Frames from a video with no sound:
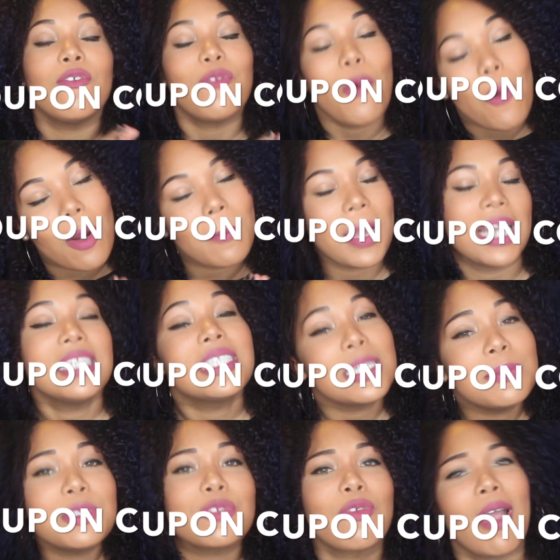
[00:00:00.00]
for my
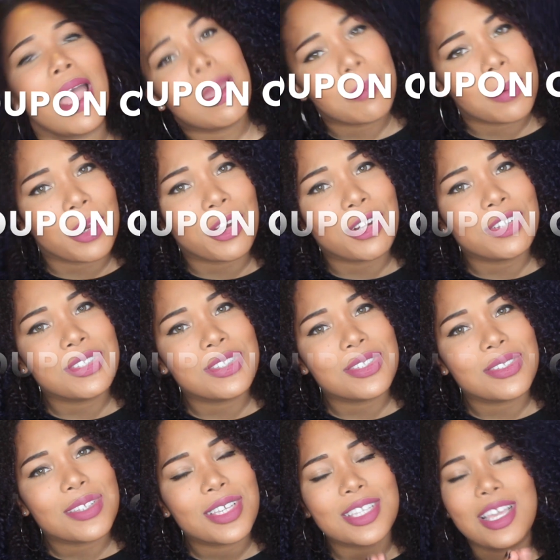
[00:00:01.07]
subscribers.
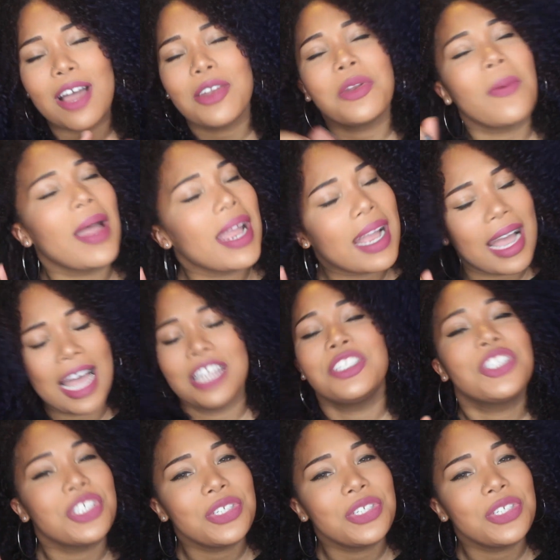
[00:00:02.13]
Y'all know I got